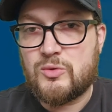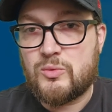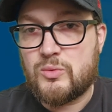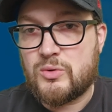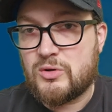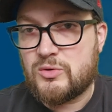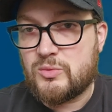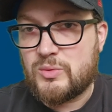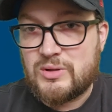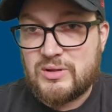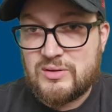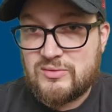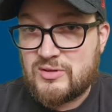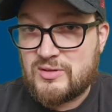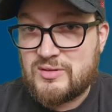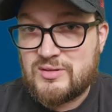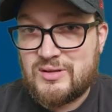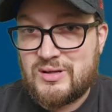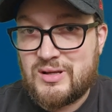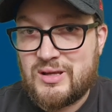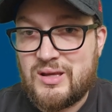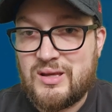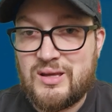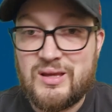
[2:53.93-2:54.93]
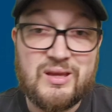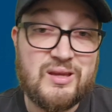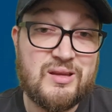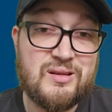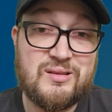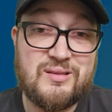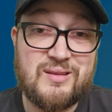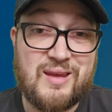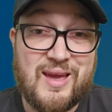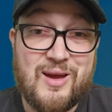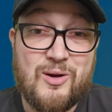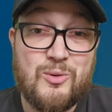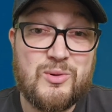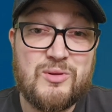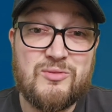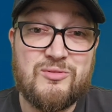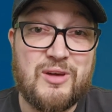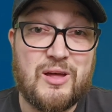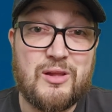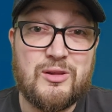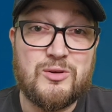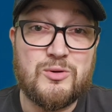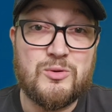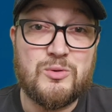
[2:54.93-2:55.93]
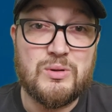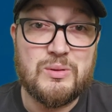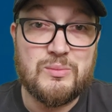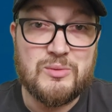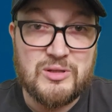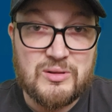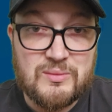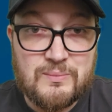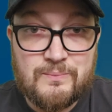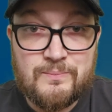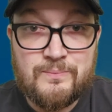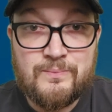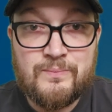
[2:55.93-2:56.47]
the world we live in today and how we value women.